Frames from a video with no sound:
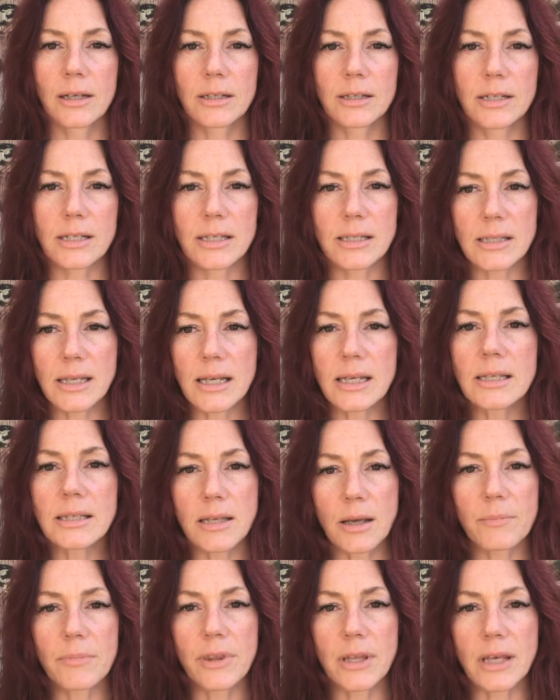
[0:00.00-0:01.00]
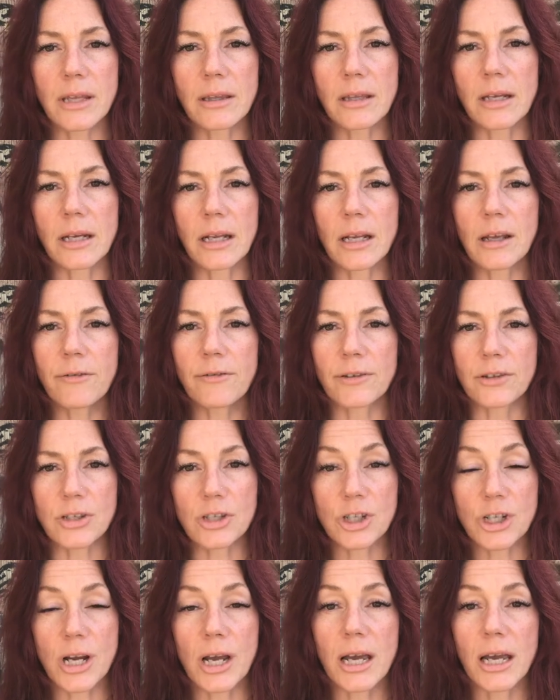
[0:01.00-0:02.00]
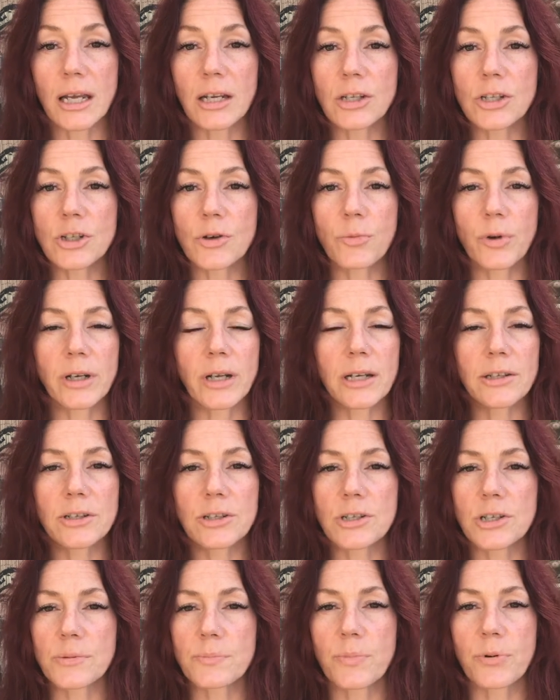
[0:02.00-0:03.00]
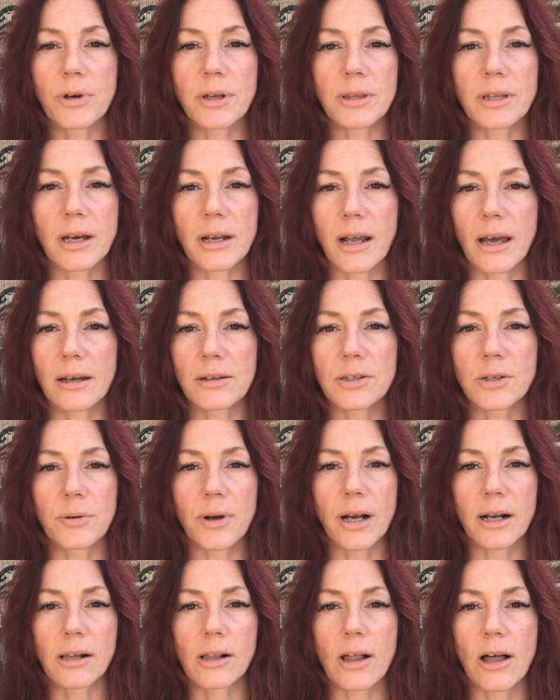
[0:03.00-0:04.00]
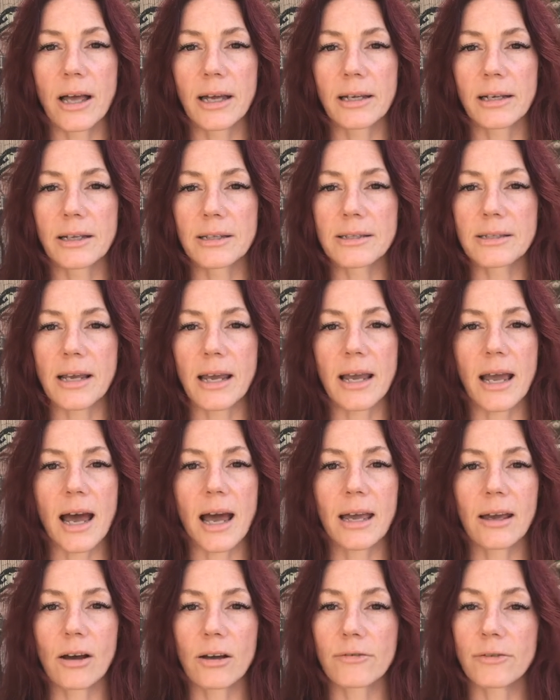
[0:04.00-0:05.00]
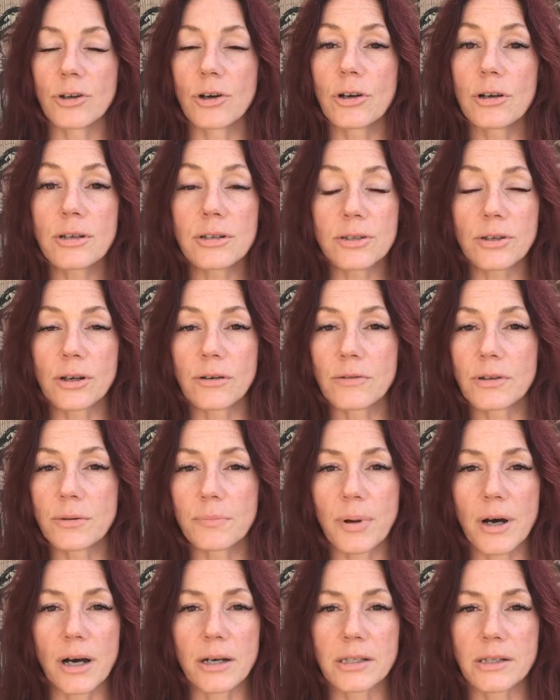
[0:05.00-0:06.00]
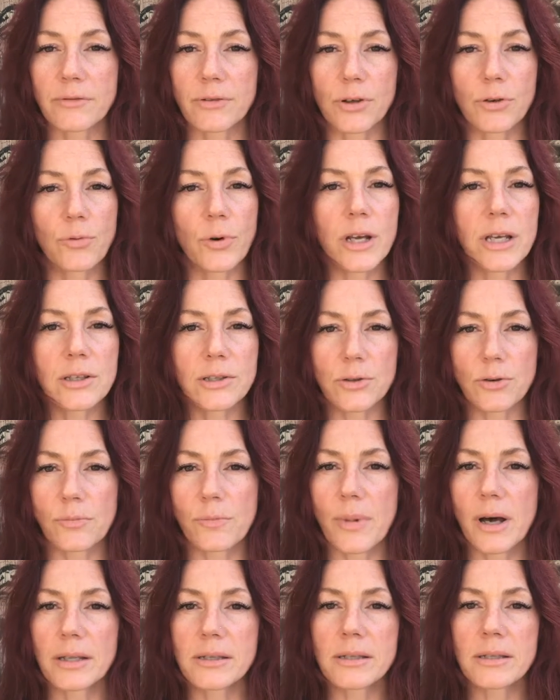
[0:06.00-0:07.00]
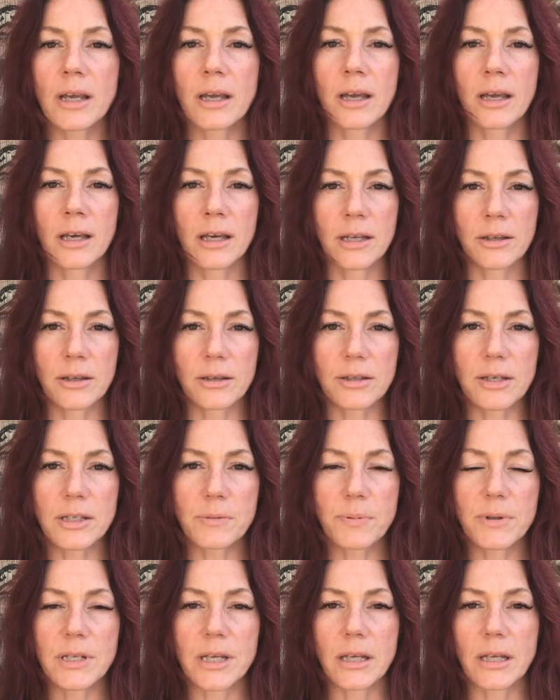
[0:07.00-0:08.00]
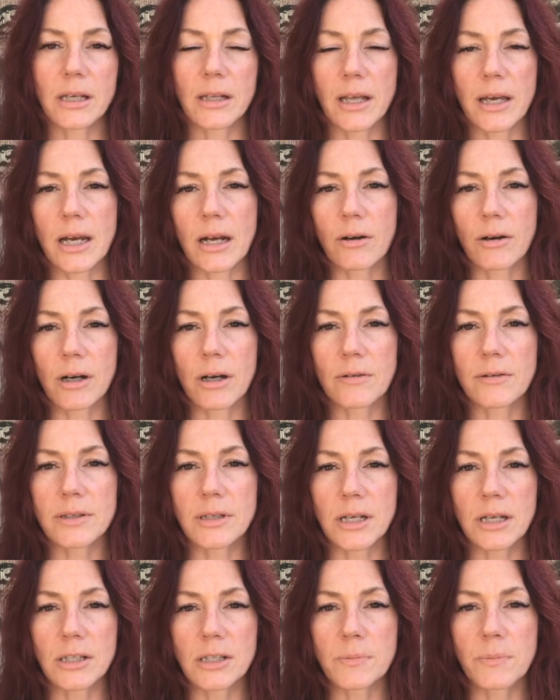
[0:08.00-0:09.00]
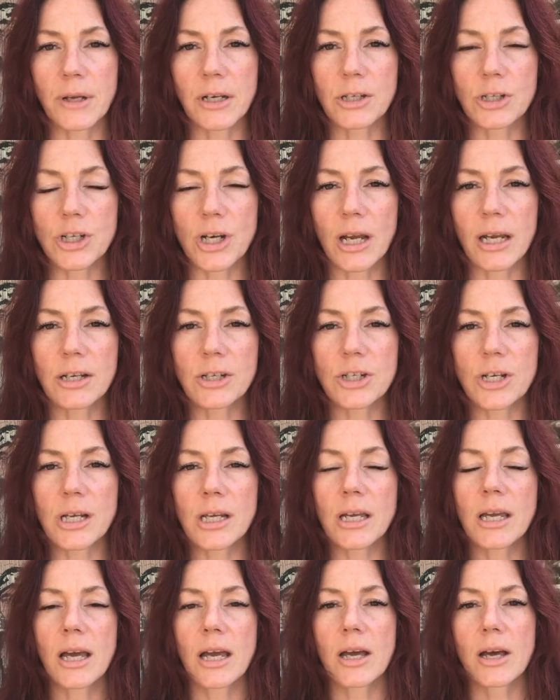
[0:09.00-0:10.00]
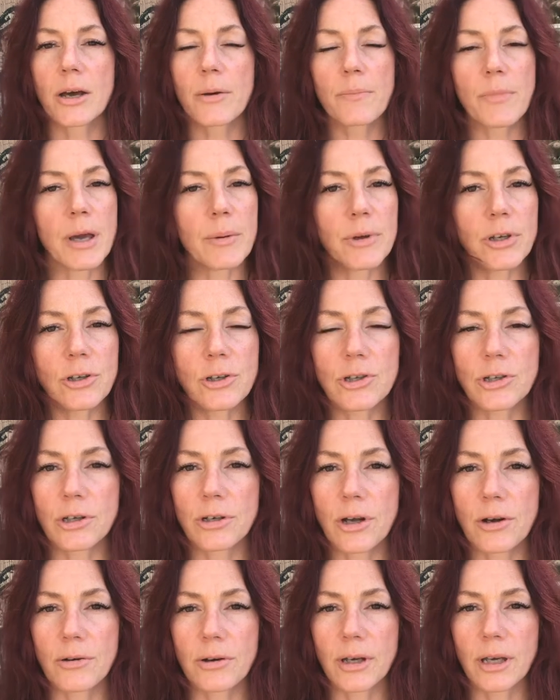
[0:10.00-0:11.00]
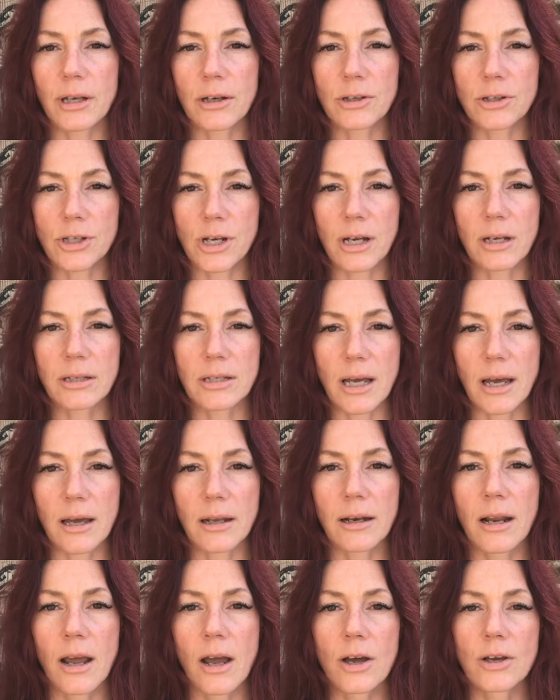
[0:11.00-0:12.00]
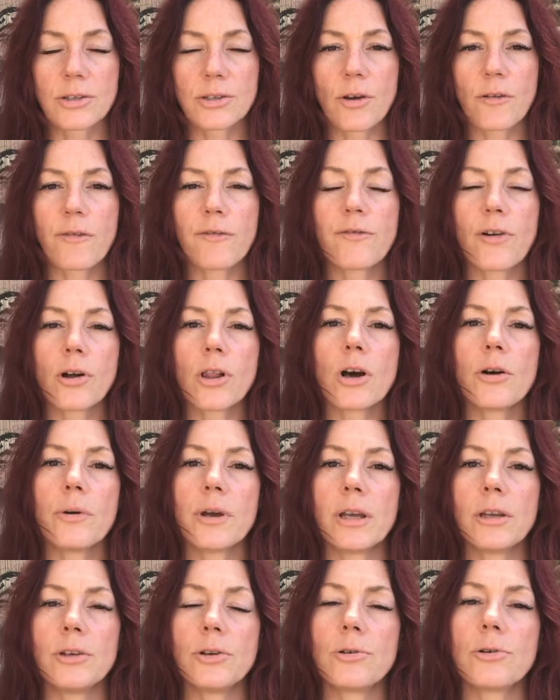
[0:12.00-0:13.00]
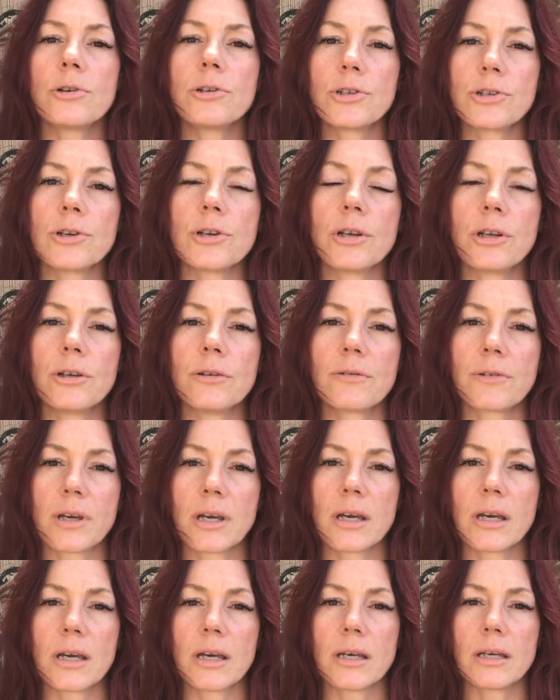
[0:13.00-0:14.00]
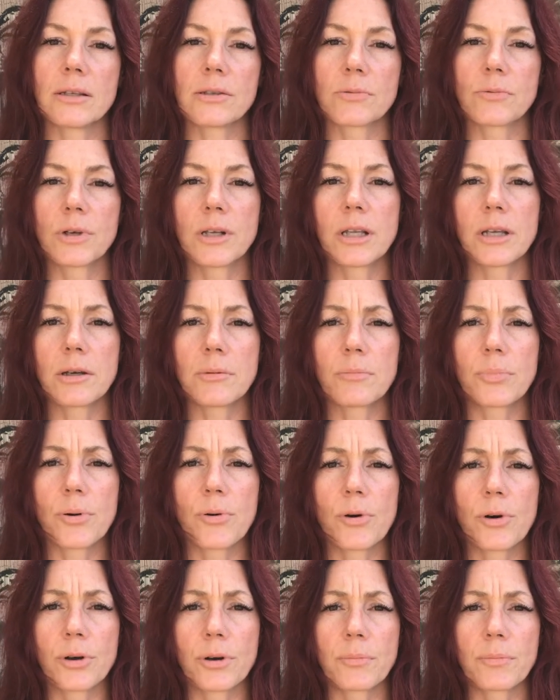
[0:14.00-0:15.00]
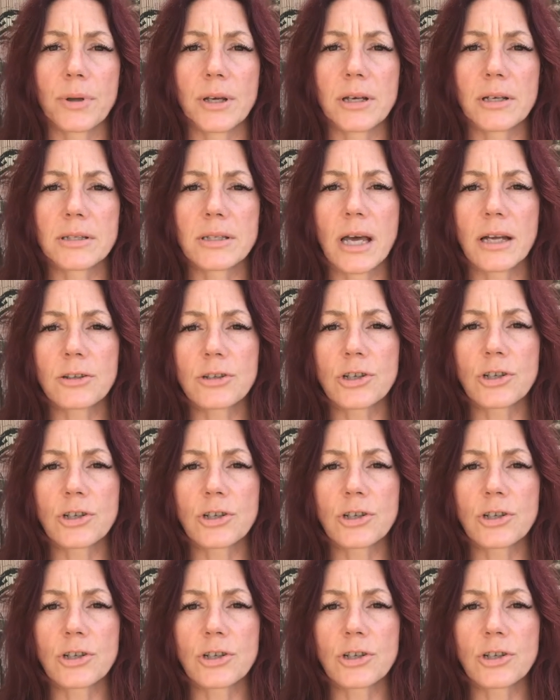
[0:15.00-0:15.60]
to see something that if it's changed, we need to just point that out to our client and say, hey, I've noticed over the past few weeks or months that this particular area of skin's been changing, maybe you should go and get it checked out. So following your duty of care is really important because that